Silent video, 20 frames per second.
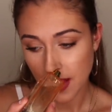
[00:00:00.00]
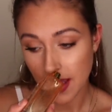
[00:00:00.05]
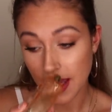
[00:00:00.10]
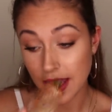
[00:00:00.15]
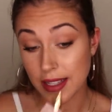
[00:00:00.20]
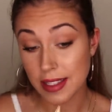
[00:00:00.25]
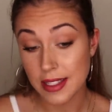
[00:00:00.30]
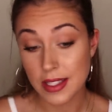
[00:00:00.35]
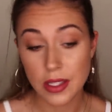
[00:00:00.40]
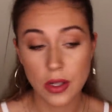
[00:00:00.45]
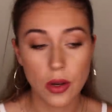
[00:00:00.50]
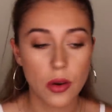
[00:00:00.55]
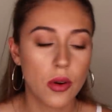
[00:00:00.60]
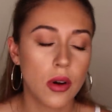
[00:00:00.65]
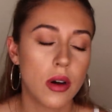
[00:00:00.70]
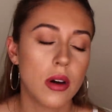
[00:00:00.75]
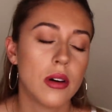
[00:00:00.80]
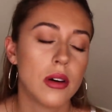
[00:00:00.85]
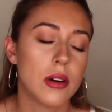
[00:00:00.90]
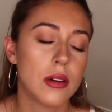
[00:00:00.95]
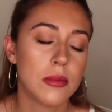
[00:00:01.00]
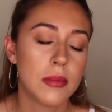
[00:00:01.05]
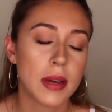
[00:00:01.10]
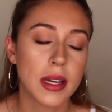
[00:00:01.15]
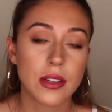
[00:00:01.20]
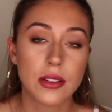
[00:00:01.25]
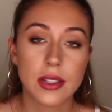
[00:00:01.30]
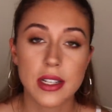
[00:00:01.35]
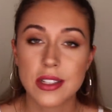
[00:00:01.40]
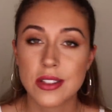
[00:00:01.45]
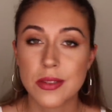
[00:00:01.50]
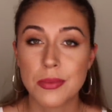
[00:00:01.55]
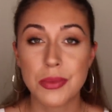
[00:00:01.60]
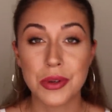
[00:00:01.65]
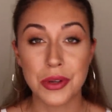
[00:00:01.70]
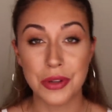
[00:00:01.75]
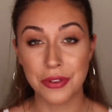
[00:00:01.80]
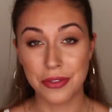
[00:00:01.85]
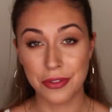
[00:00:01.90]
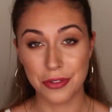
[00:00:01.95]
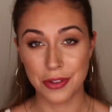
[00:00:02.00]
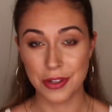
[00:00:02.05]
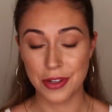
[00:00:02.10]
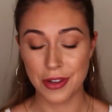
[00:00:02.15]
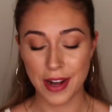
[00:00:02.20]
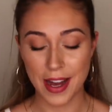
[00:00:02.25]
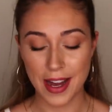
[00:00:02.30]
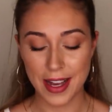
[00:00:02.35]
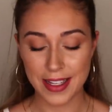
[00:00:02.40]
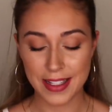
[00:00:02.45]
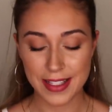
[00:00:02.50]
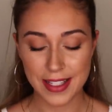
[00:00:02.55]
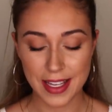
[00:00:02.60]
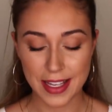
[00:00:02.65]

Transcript: It's oh my god, it's beautiful, you guys.